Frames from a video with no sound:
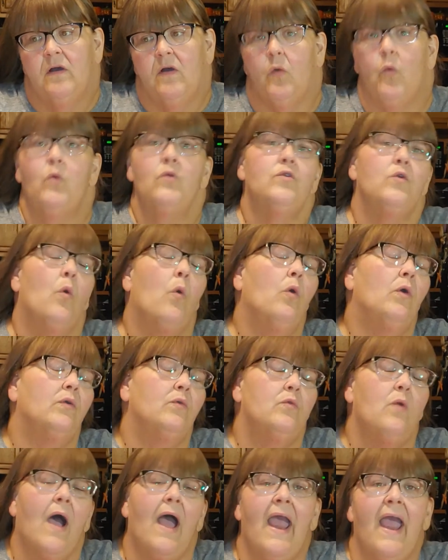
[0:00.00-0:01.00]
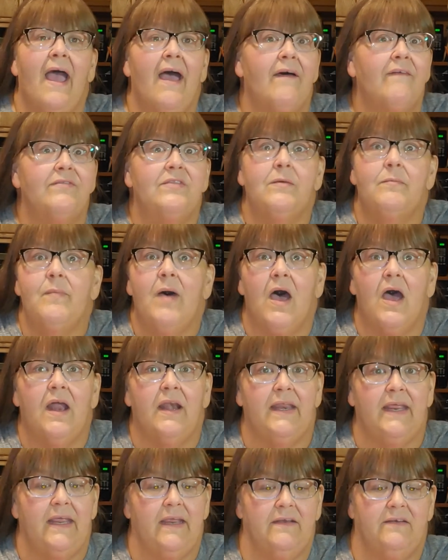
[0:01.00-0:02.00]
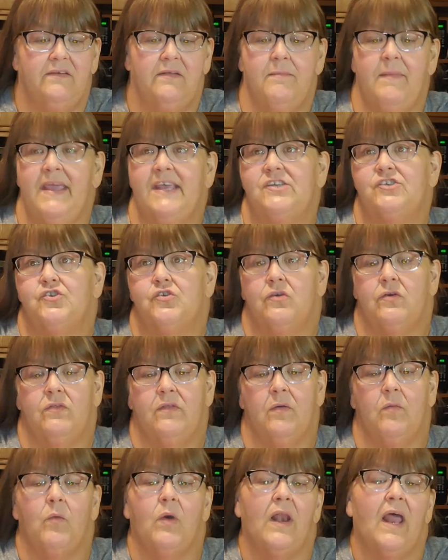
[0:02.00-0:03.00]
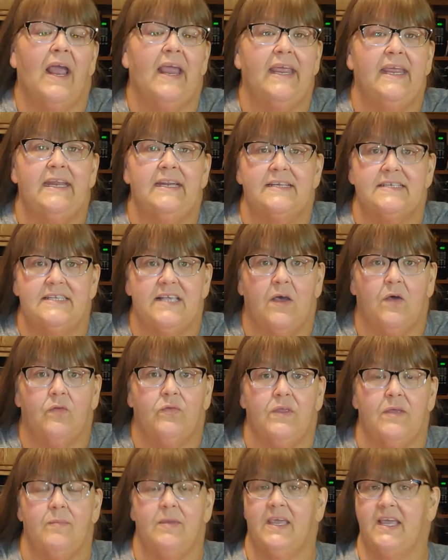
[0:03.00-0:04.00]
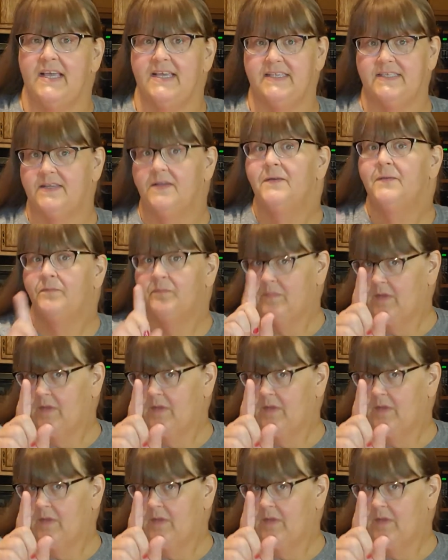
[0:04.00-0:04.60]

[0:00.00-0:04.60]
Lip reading: nor do I have the money to make sure that what I eat is healthy, because